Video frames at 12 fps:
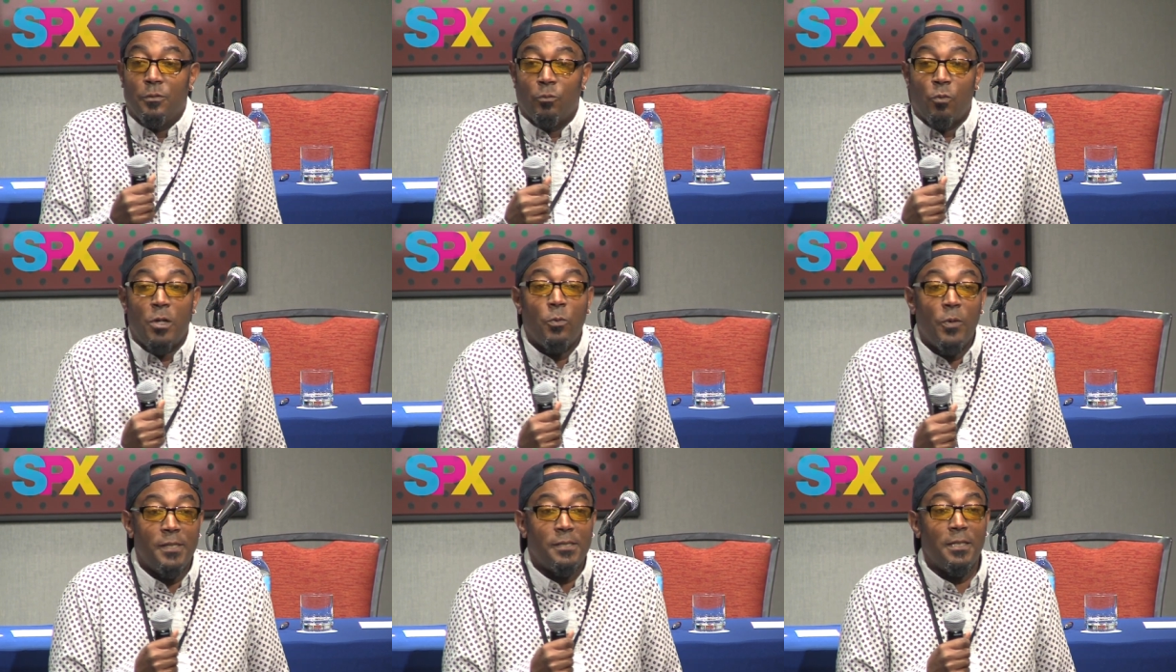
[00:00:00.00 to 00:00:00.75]

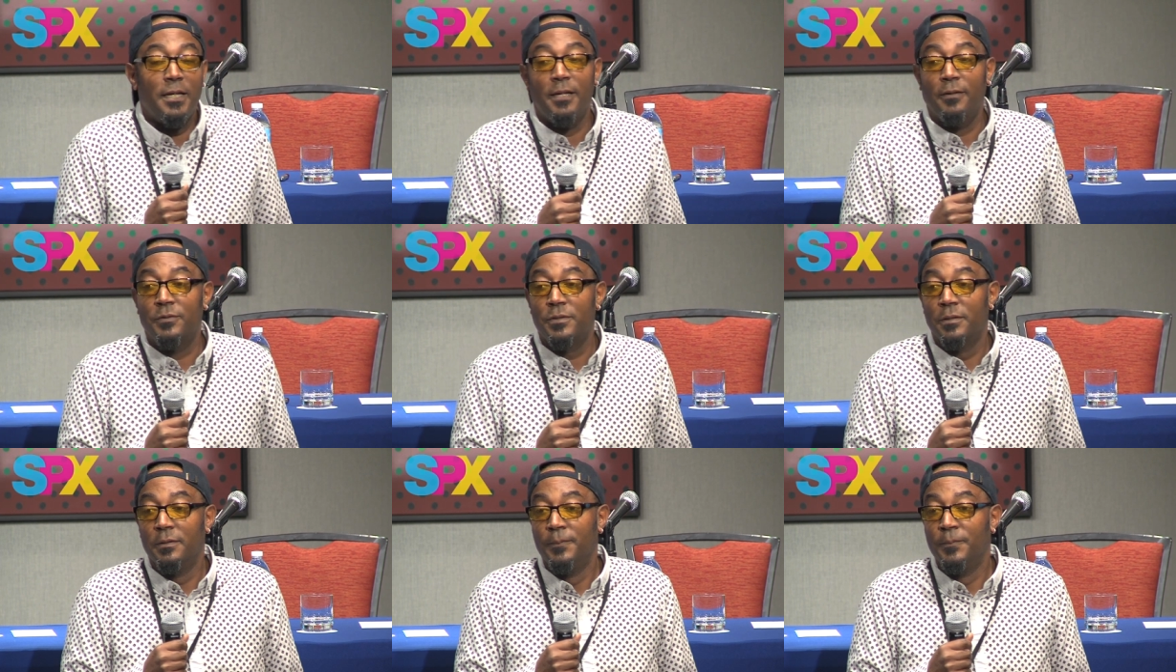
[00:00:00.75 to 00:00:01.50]
runaway
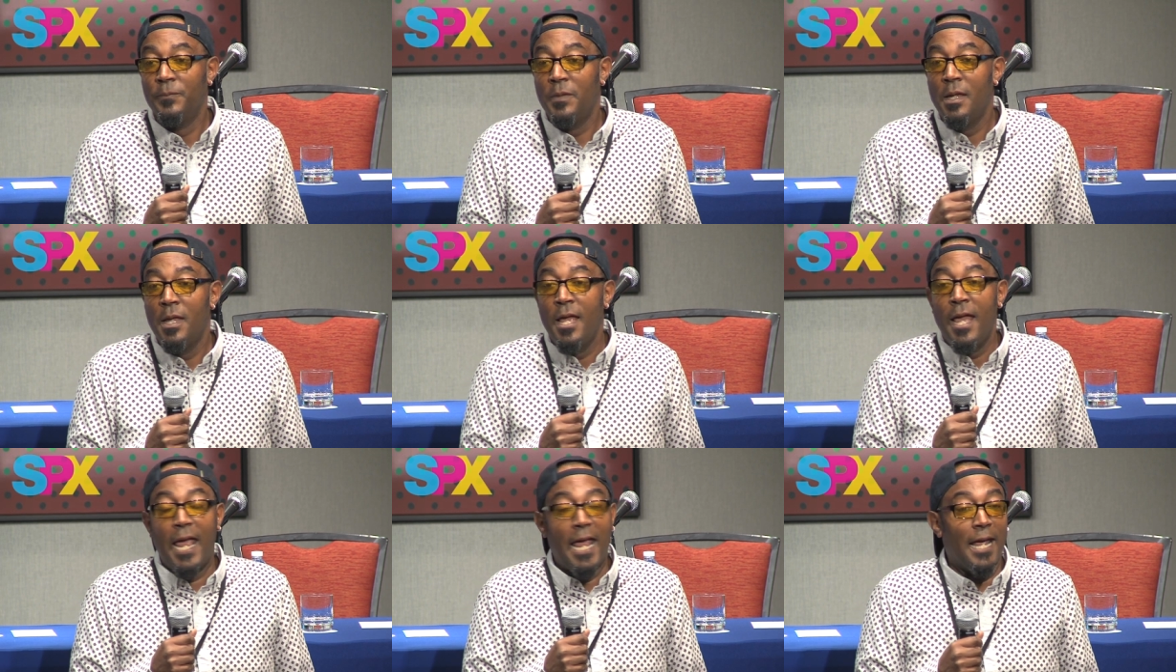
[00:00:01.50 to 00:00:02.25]
slaves.
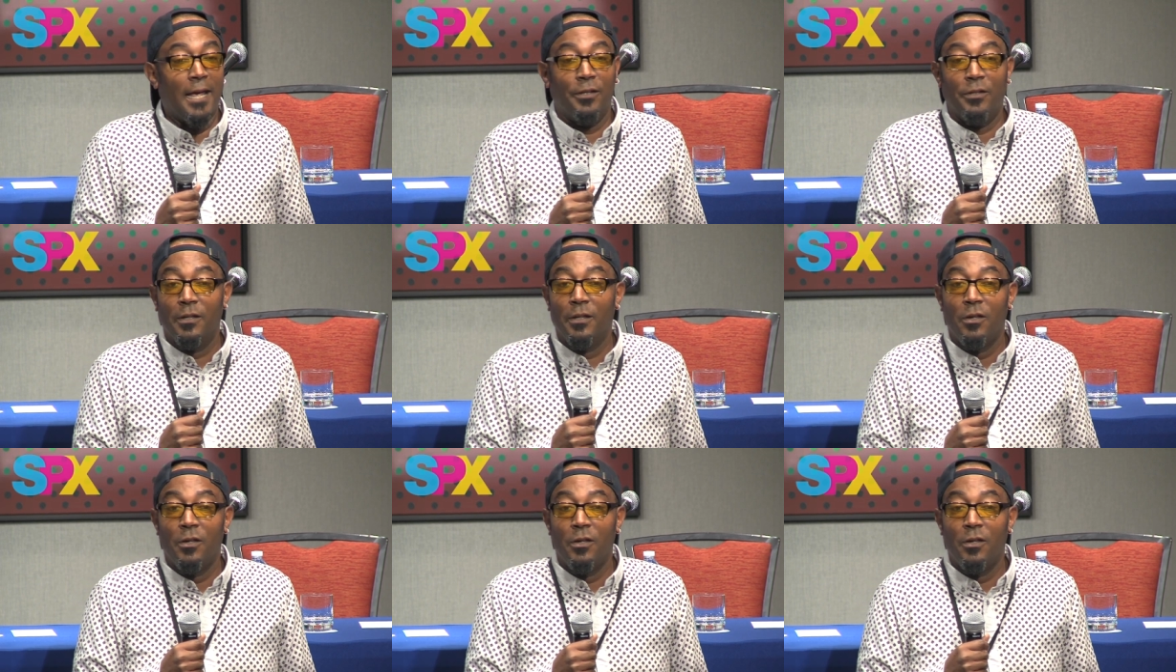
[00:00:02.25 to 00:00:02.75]
And